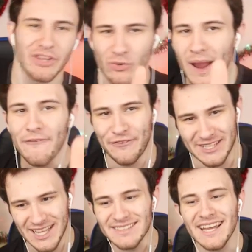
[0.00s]
The
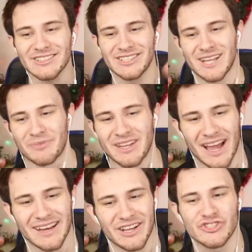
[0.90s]
graphics, that's actually something
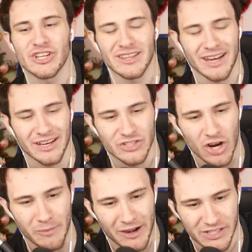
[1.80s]
kind of interesting that I can
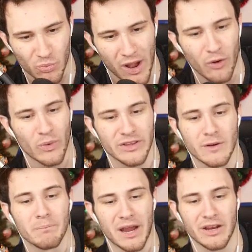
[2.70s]
talk about as well when you
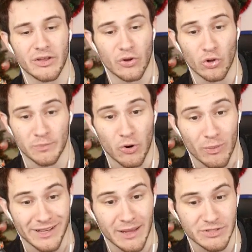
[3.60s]
compare, you know, the older
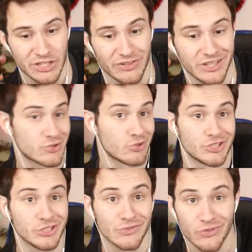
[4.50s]
Pokemon games to, like, Sword and
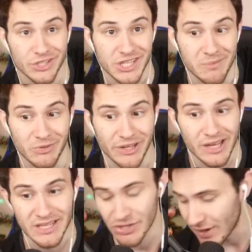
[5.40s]
Shield, for example, I
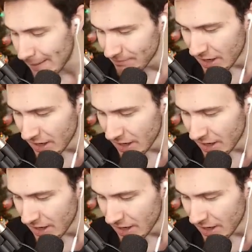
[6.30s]
guess, okay?